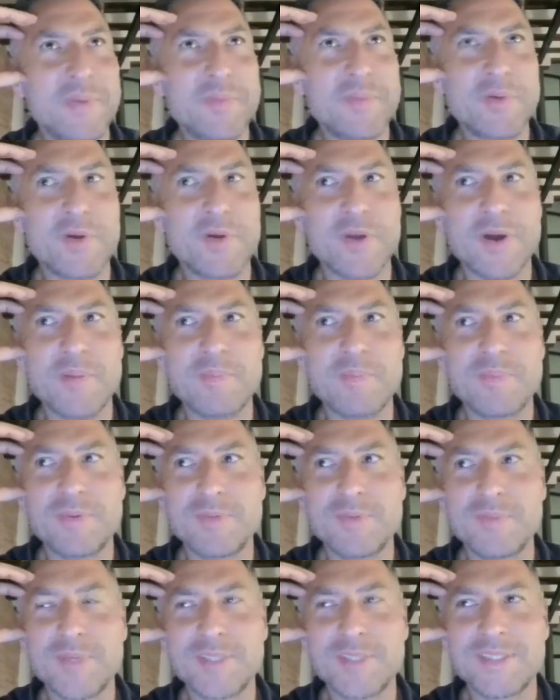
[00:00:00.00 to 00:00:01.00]
I've been brought up,
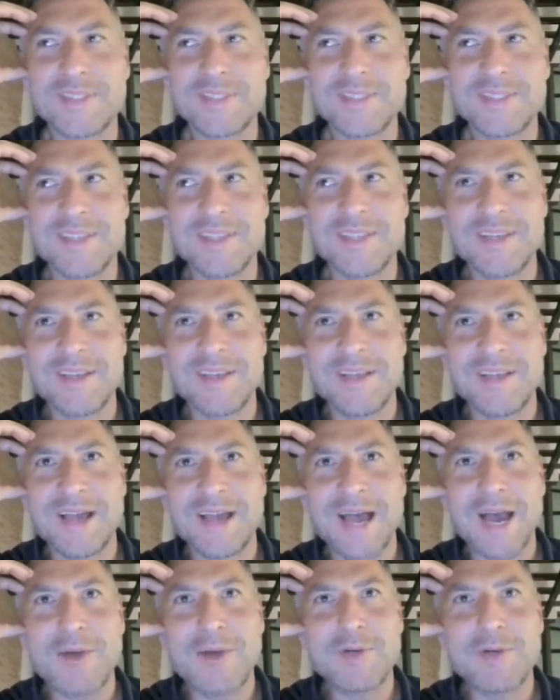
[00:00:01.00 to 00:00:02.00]
but
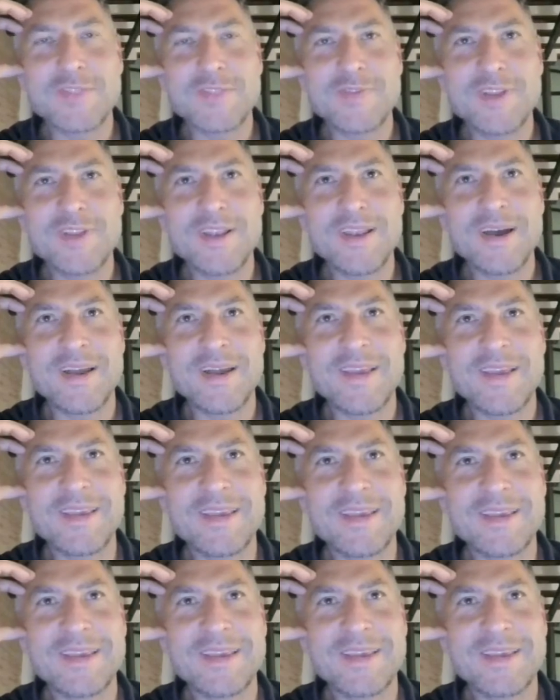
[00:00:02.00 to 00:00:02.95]
I always feel like